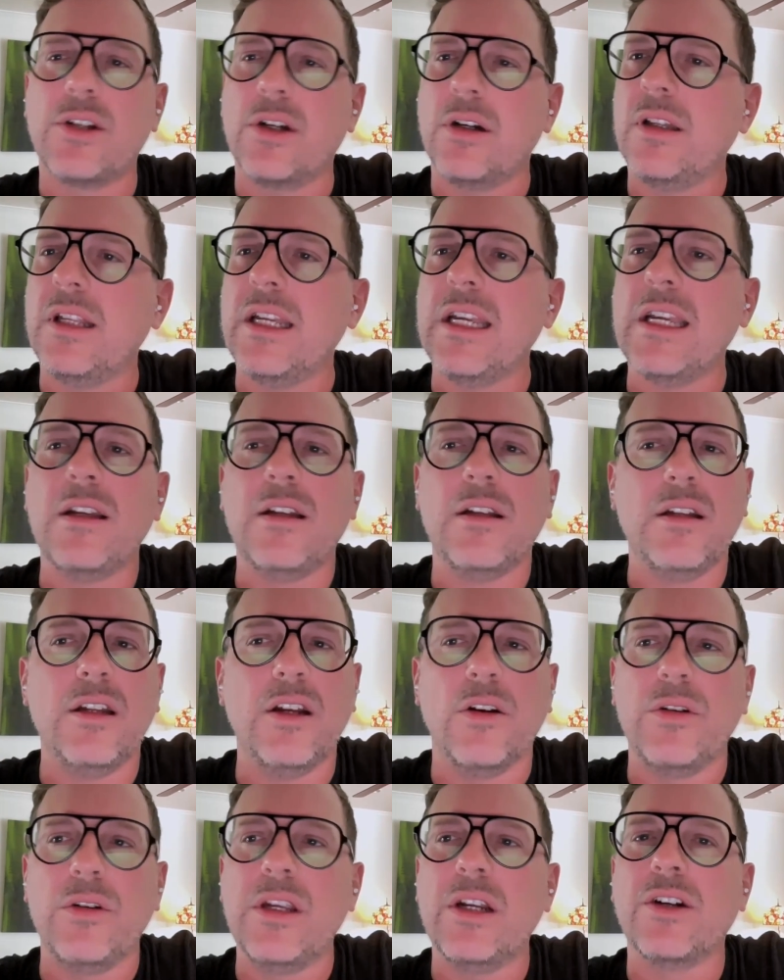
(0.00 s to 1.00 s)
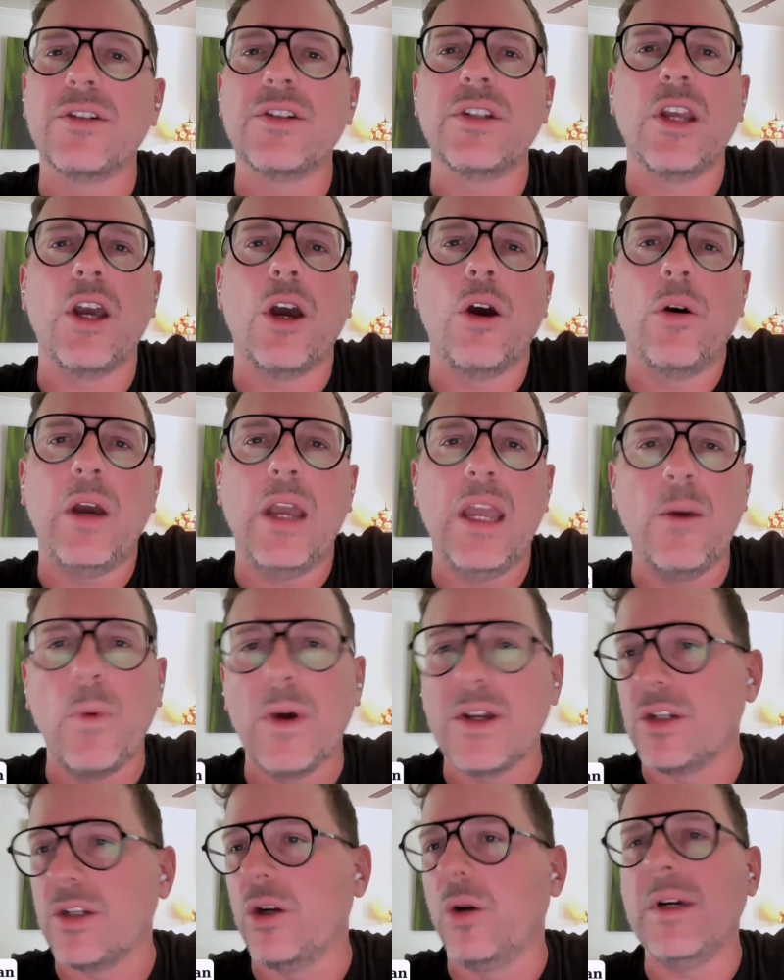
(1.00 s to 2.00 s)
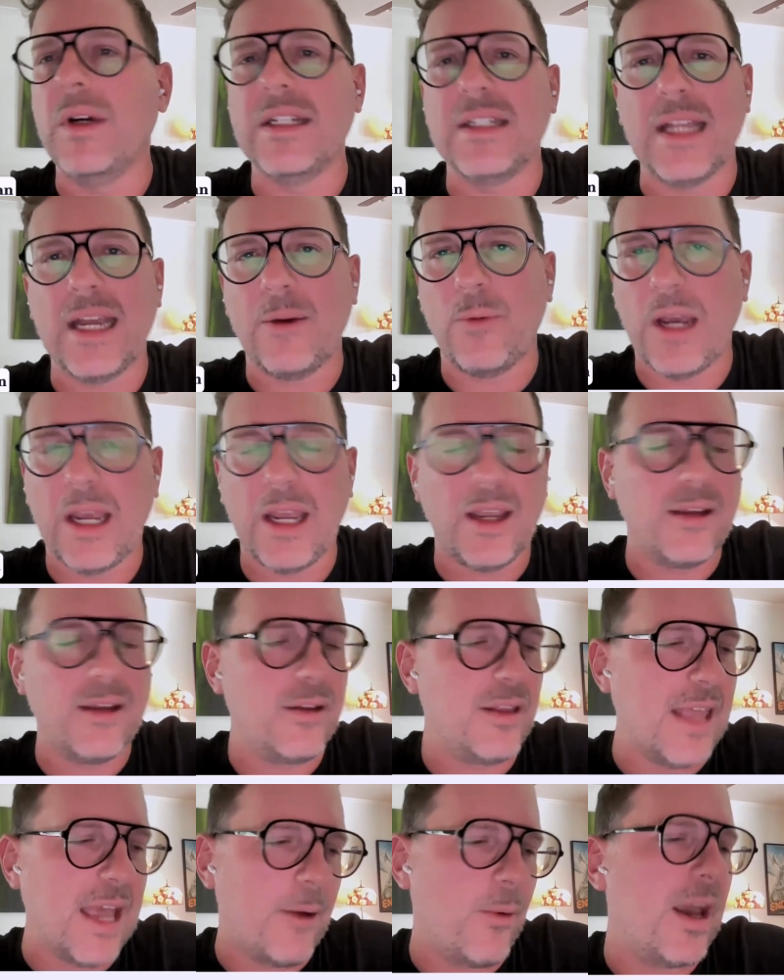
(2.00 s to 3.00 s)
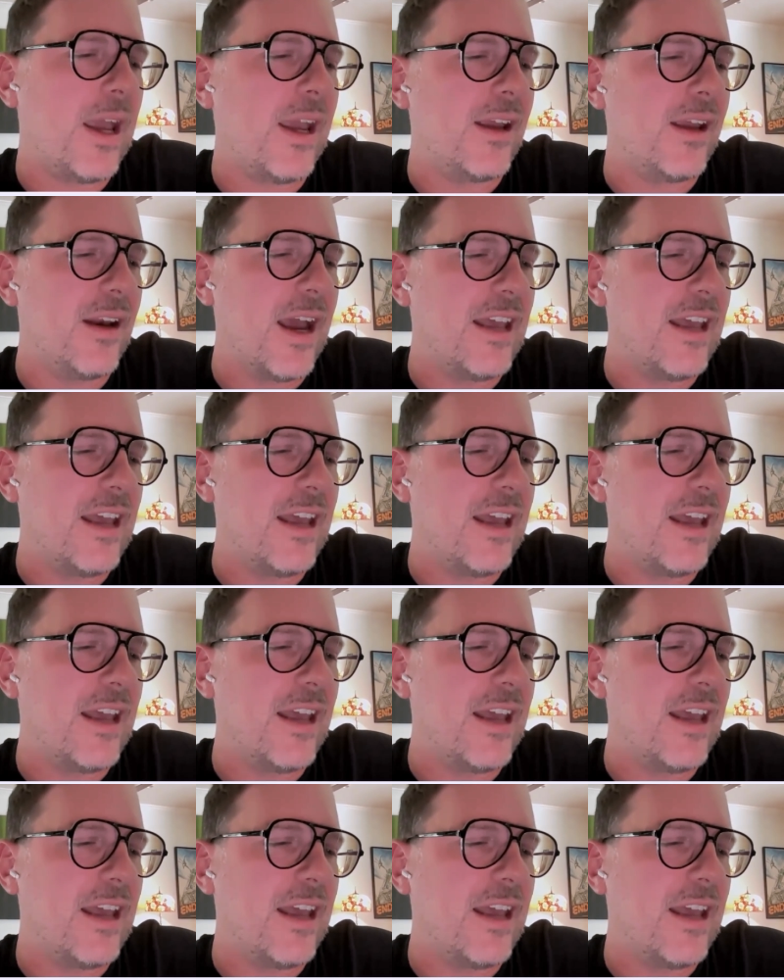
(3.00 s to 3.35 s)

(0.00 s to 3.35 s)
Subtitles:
certainly, years ago it wasn't always that way.